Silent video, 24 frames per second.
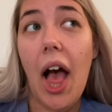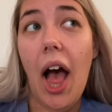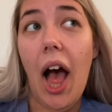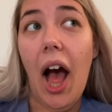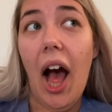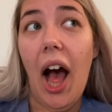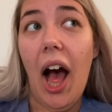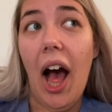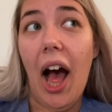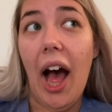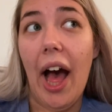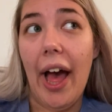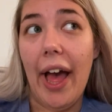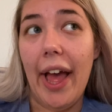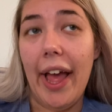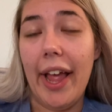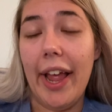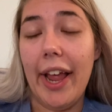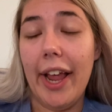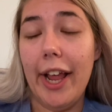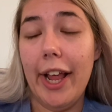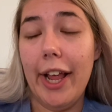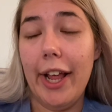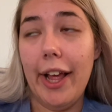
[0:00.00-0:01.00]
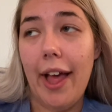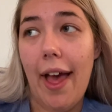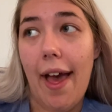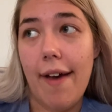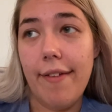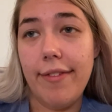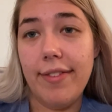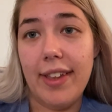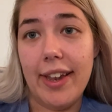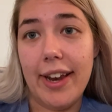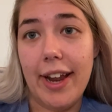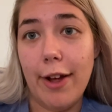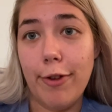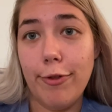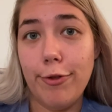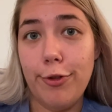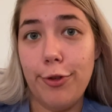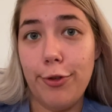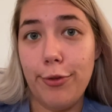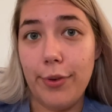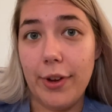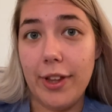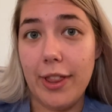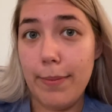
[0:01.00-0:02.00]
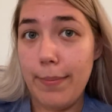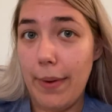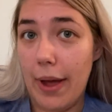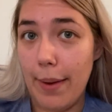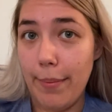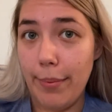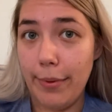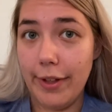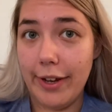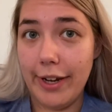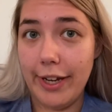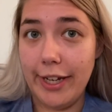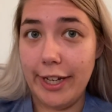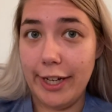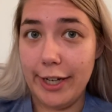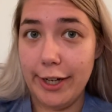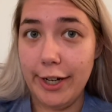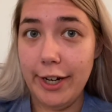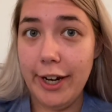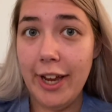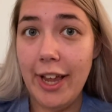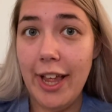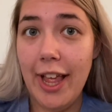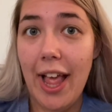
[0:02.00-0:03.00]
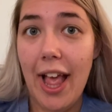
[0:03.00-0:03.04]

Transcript: I have set out to read the Bible in a year,